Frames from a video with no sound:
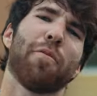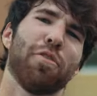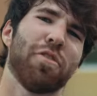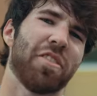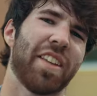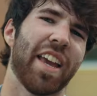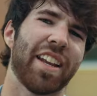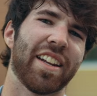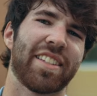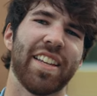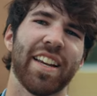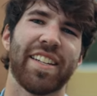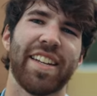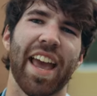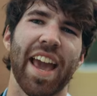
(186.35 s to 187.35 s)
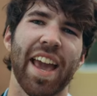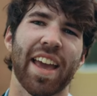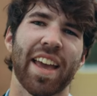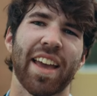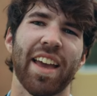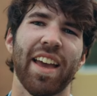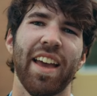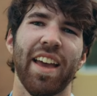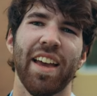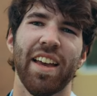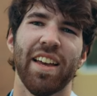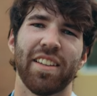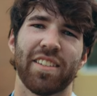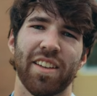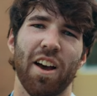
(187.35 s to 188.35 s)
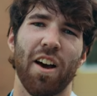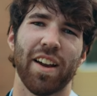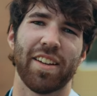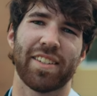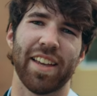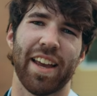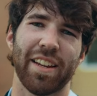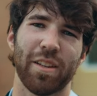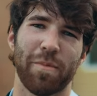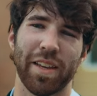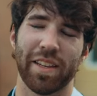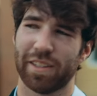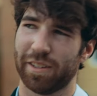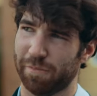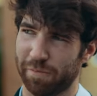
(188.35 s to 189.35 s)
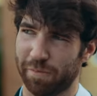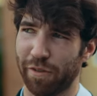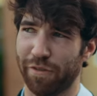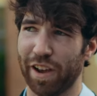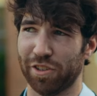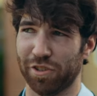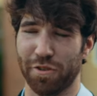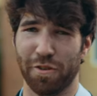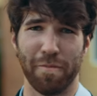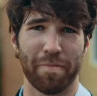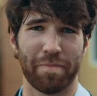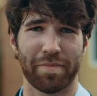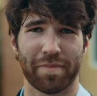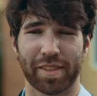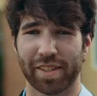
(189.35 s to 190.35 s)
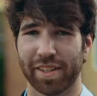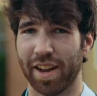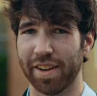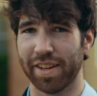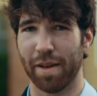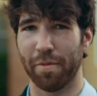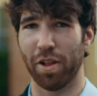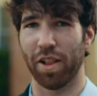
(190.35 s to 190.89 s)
Cruise is taking a sick day, so I decided to be his professional stunt double.